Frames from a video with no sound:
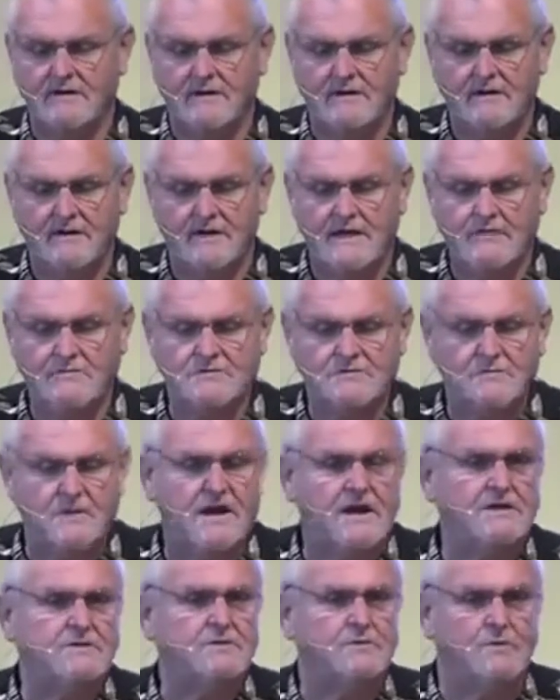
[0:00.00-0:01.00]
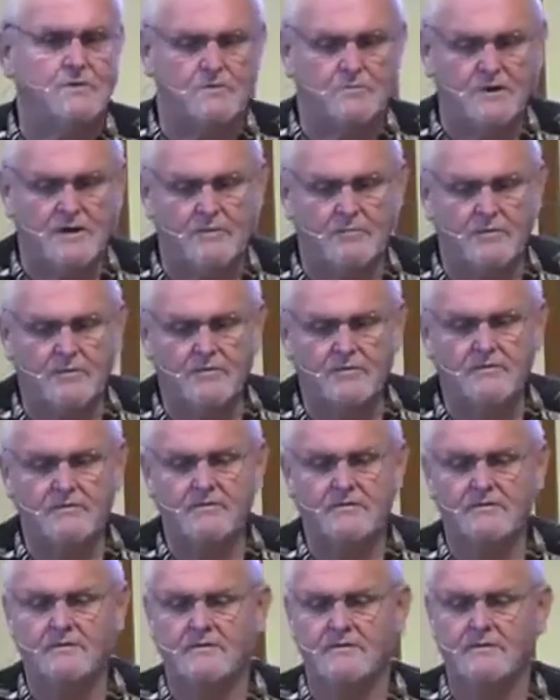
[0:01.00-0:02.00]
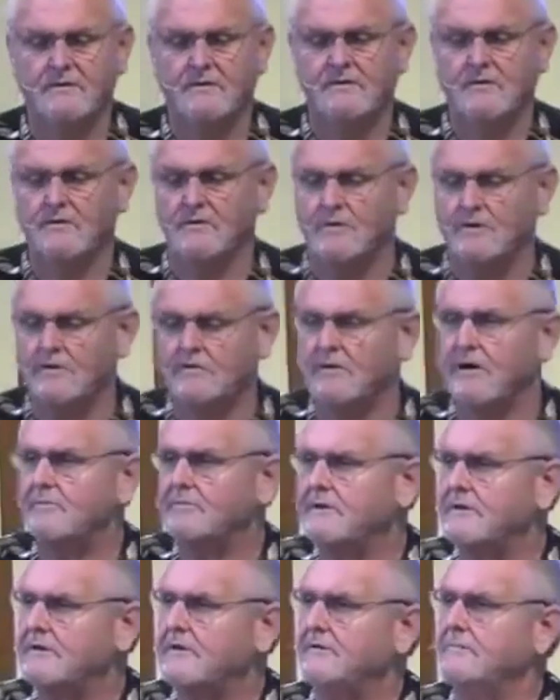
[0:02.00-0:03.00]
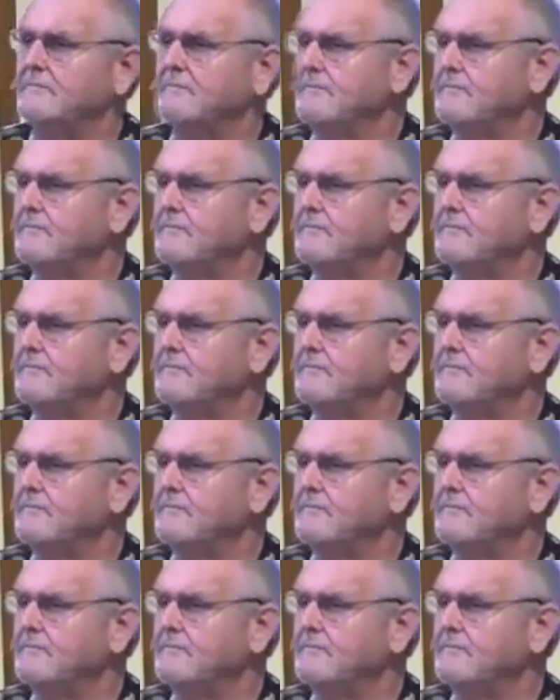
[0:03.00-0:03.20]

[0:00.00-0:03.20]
he was patient with people who interrupted him.